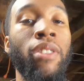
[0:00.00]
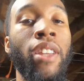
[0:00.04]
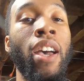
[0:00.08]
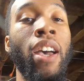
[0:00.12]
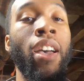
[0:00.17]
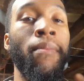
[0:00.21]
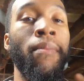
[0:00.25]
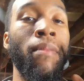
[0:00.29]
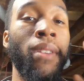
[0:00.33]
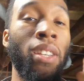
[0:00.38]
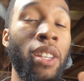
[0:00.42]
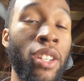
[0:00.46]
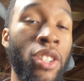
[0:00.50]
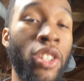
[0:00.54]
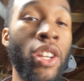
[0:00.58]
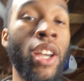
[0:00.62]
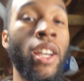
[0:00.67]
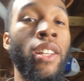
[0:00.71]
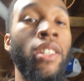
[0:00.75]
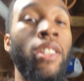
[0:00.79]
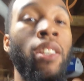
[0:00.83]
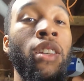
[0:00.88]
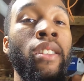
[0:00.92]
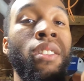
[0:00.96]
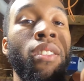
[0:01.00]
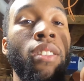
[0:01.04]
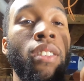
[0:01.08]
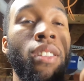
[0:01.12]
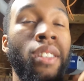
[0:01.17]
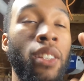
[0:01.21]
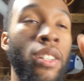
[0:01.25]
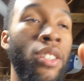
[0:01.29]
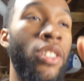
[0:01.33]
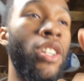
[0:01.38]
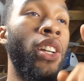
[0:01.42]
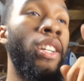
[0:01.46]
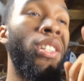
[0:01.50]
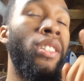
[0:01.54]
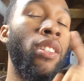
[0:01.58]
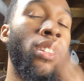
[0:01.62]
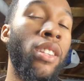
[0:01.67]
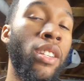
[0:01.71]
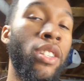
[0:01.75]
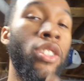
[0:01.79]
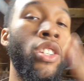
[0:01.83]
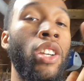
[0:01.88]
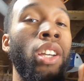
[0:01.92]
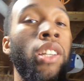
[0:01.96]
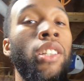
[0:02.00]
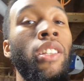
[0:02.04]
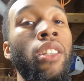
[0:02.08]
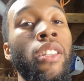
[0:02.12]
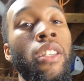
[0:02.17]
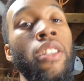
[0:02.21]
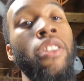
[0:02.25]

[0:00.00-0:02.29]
time, eject it, eject it, eject it,